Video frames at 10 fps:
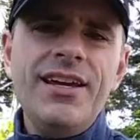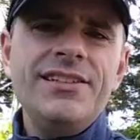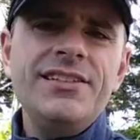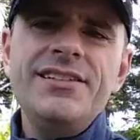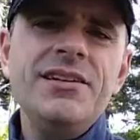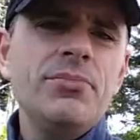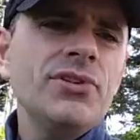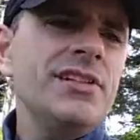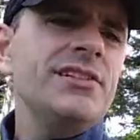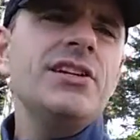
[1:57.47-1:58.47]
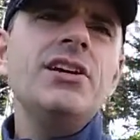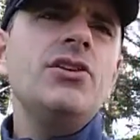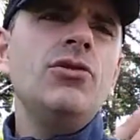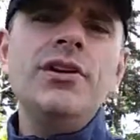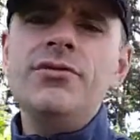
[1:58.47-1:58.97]
It's as simple as
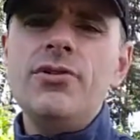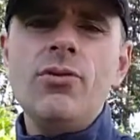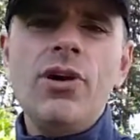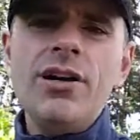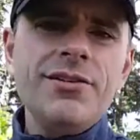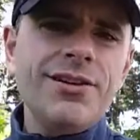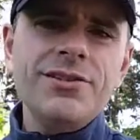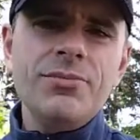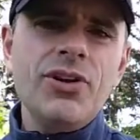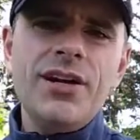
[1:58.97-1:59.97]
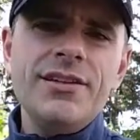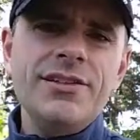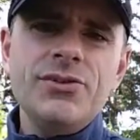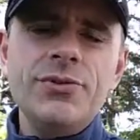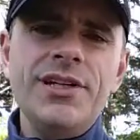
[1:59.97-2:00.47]
going for a walk around the block
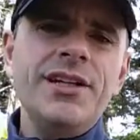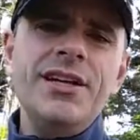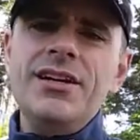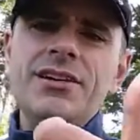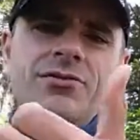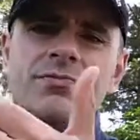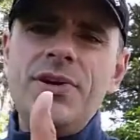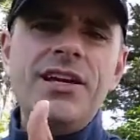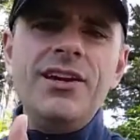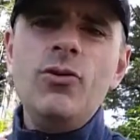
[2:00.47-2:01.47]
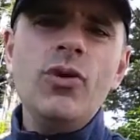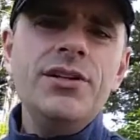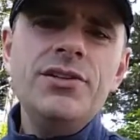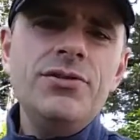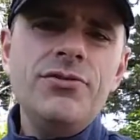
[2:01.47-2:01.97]
this week picking
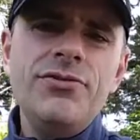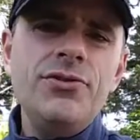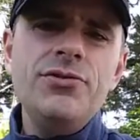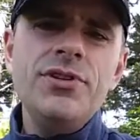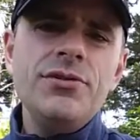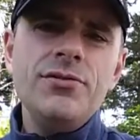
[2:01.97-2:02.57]
one new food